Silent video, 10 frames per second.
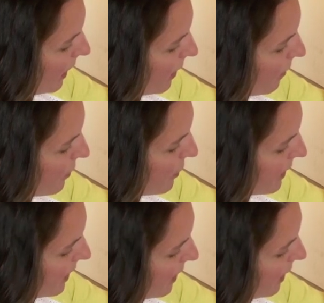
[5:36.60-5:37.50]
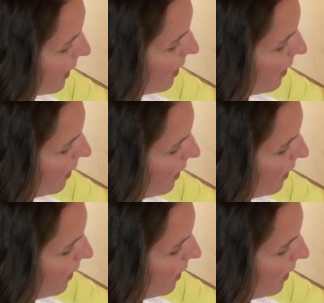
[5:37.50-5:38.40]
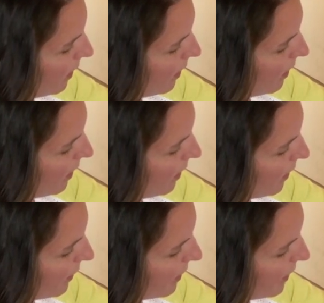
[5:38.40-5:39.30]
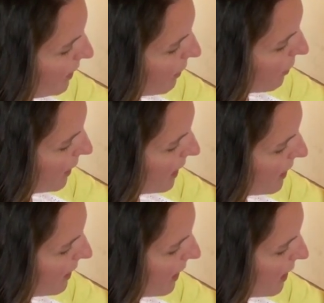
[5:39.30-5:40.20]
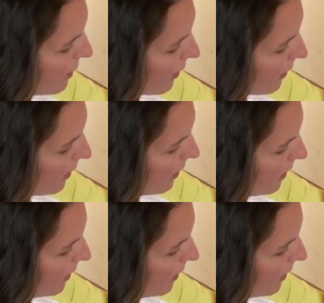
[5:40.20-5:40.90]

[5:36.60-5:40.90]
And if you see the difference here